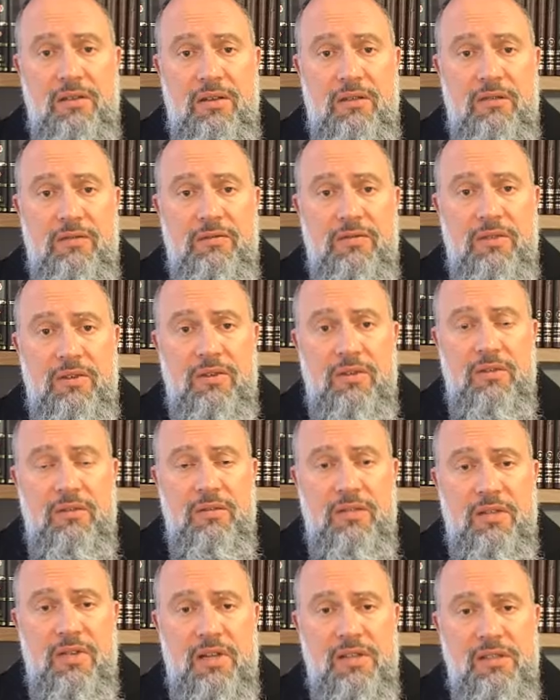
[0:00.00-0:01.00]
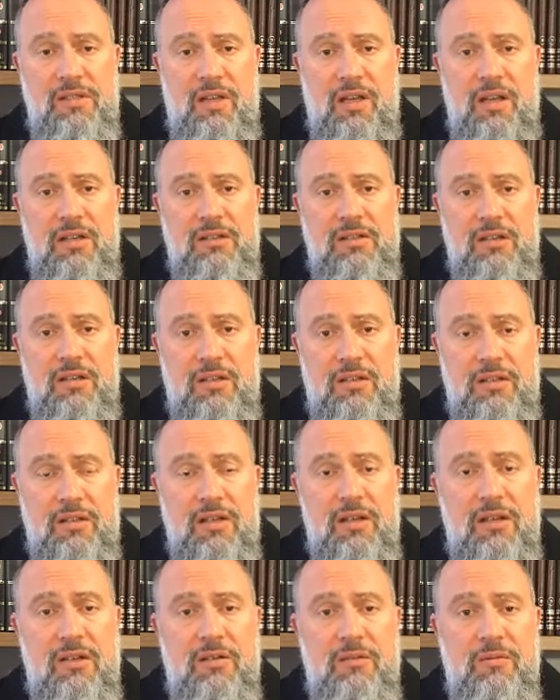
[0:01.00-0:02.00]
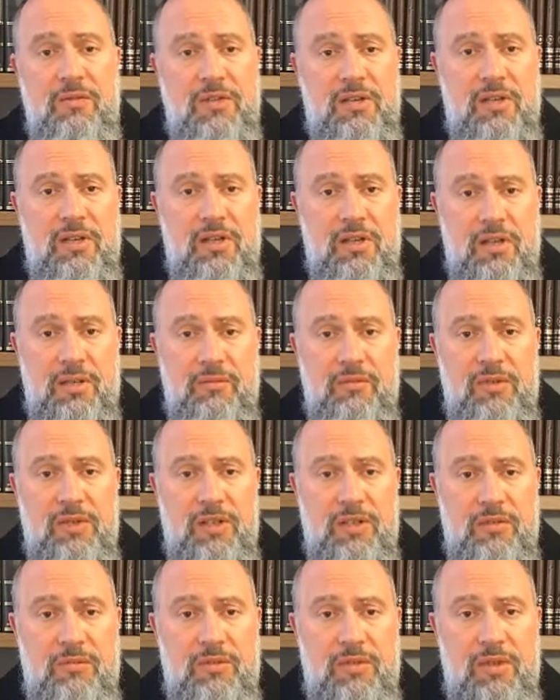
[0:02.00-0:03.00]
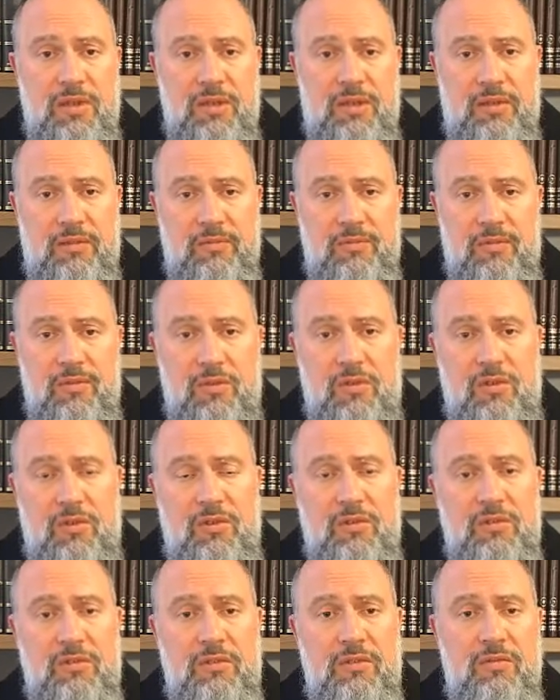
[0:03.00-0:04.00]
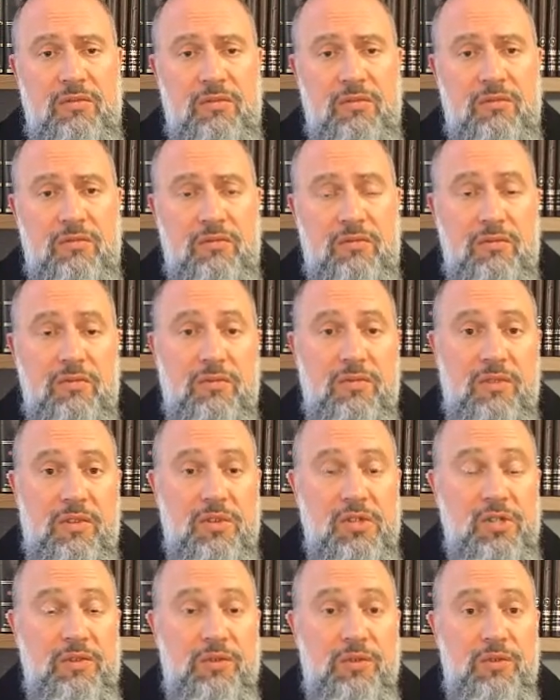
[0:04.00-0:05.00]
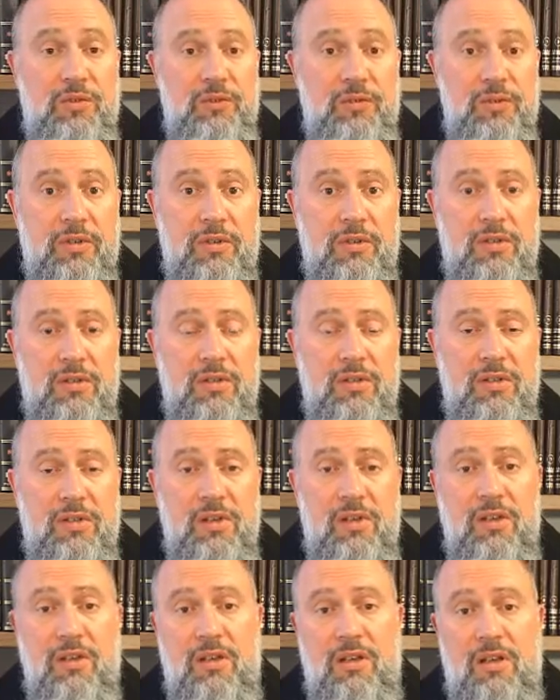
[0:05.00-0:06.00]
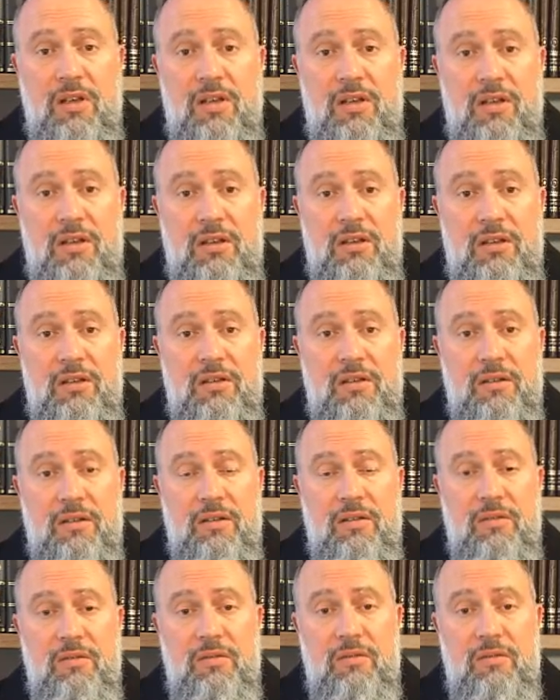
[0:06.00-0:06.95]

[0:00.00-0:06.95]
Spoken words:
they refer to it as Gaza, with a rimel at the beginning. Or, if you, for those of you who recall, the